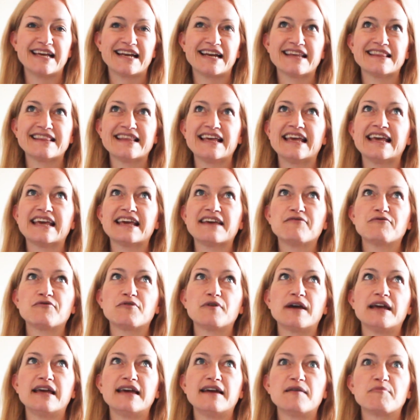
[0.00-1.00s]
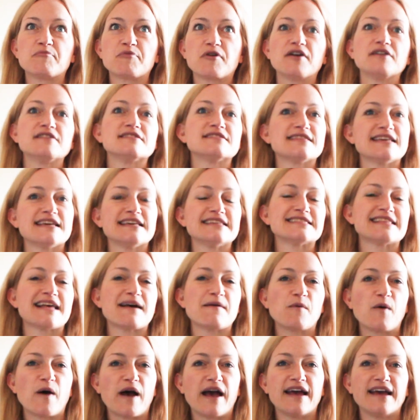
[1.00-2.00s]
And I think if we approach things
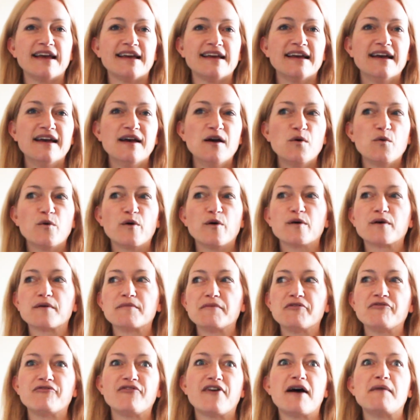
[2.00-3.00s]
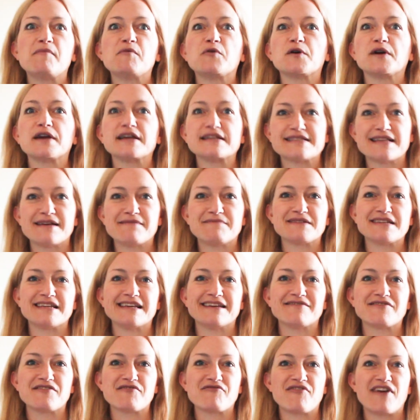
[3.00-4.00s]
that way, we're all going to be far more
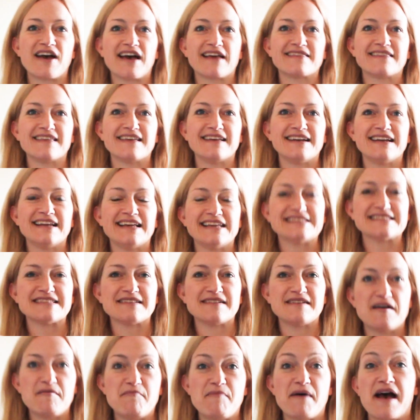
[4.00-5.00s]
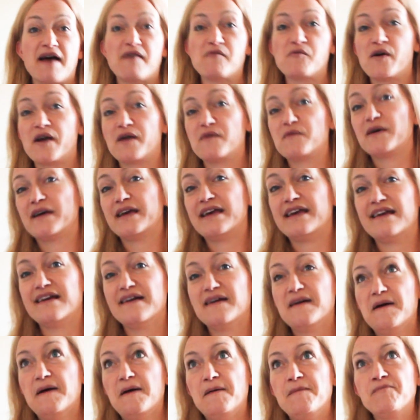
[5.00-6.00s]
accepting of the fact that it's about
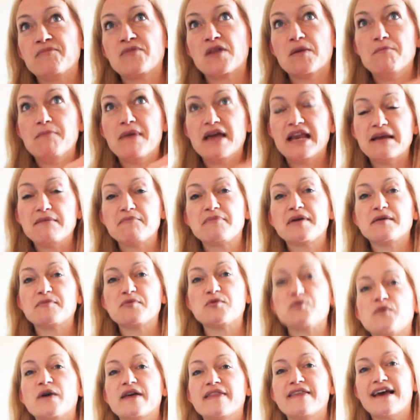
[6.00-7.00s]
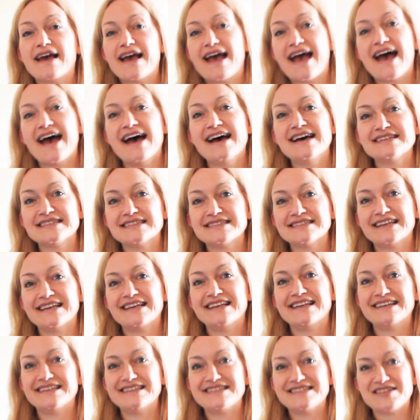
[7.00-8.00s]
meeting people where they're at
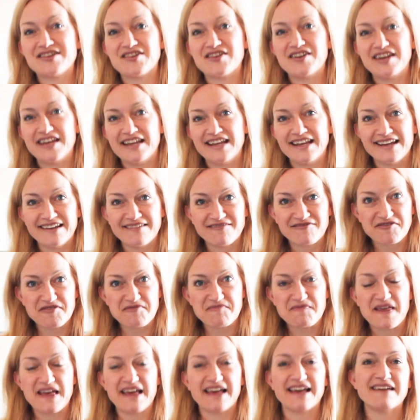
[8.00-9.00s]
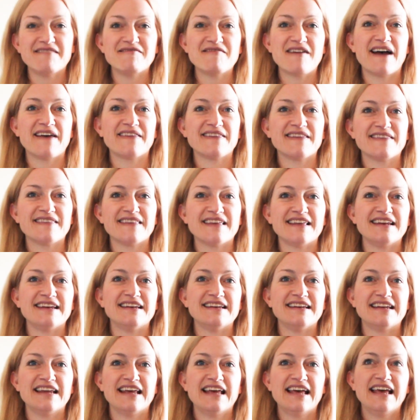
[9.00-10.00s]
and journeying from there, rather
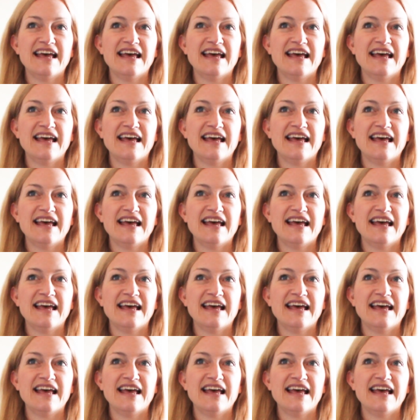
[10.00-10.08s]
than